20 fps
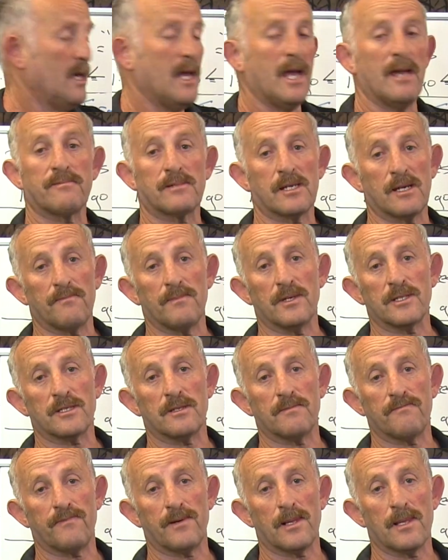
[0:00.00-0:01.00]
have
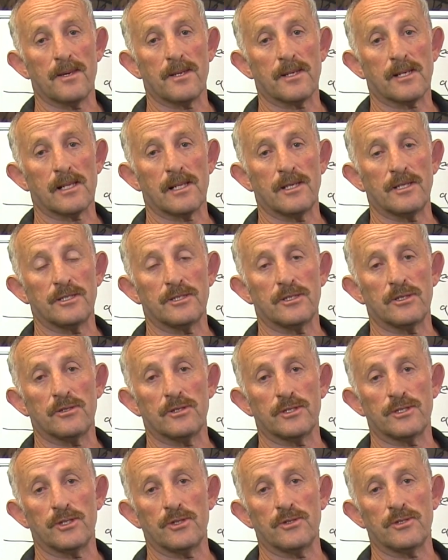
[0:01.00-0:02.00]
committed politically to
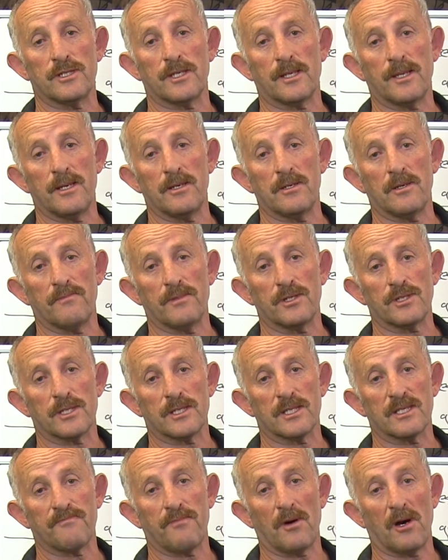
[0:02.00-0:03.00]
reducing their
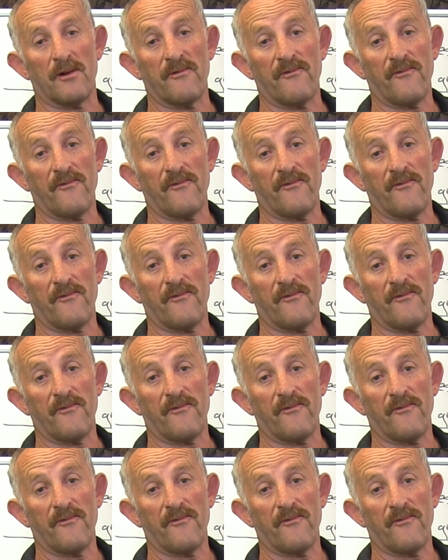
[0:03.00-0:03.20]
emissions by